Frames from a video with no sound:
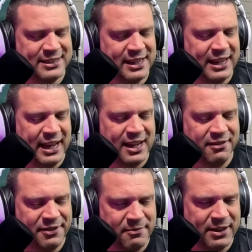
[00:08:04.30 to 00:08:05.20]
and a
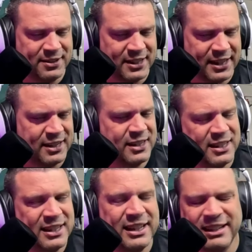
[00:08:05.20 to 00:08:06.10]
female singing,
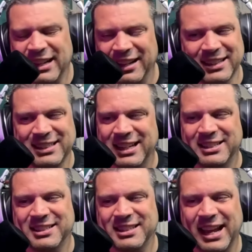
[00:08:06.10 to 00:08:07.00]
it, like I said, it
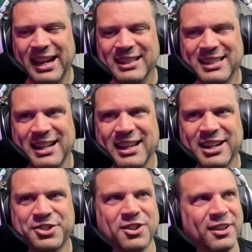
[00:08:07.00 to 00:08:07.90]
just adds that
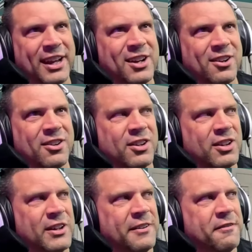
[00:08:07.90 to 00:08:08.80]
extra layer.
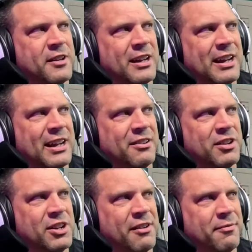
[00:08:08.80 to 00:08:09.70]
And when you
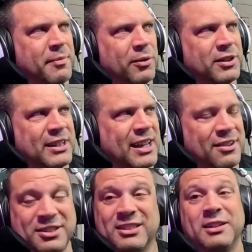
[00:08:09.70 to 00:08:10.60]
have them both together, it's
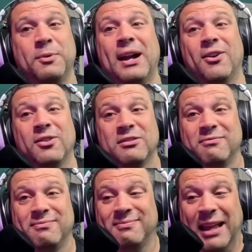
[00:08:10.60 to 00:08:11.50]
just like, wow,
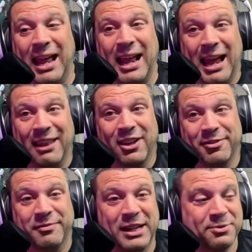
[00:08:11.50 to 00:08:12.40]
I love it.
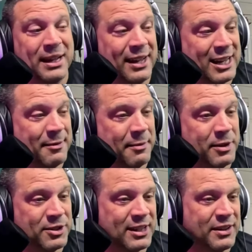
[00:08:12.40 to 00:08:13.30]
That's what I like about music.
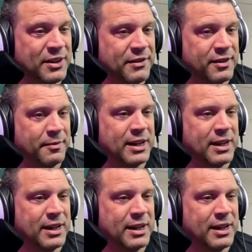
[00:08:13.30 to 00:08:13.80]
To me,